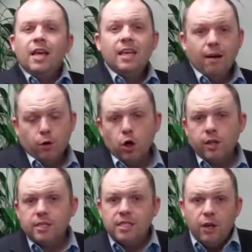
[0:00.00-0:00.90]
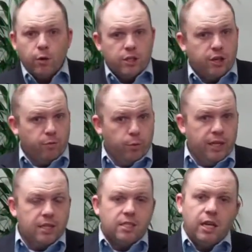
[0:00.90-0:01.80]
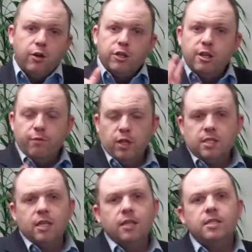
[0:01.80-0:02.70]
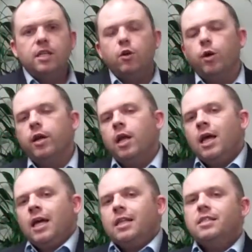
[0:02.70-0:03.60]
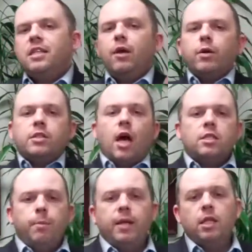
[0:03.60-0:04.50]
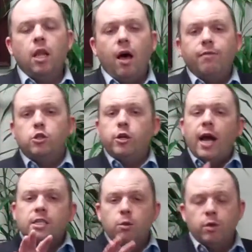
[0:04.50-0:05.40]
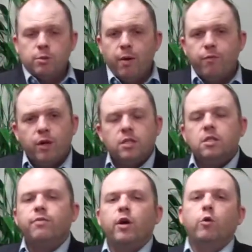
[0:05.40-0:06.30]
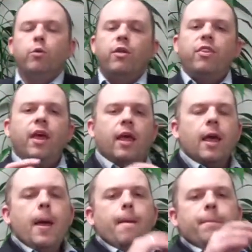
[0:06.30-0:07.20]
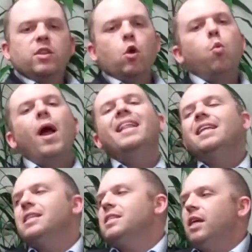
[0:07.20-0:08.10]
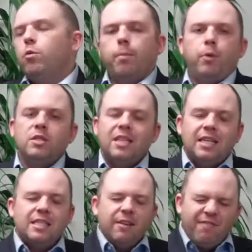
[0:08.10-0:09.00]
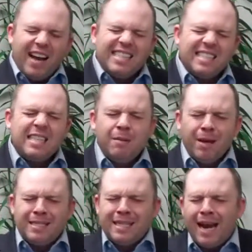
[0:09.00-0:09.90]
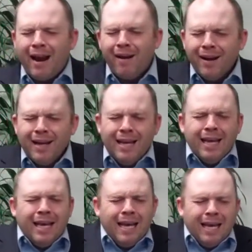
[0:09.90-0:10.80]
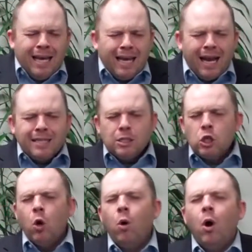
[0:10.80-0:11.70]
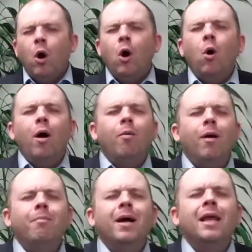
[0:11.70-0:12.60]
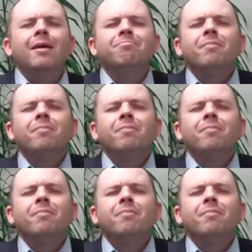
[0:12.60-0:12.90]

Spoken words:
You ever heard of The Secret? Did you ever read The Secret? Did you ever listen to The Secret? The Secret talks about the law of attraction, which, my friends, is a very real thing. But the way that The Secret puts it is, if I just sit in my chair and I just go, oh, I want money.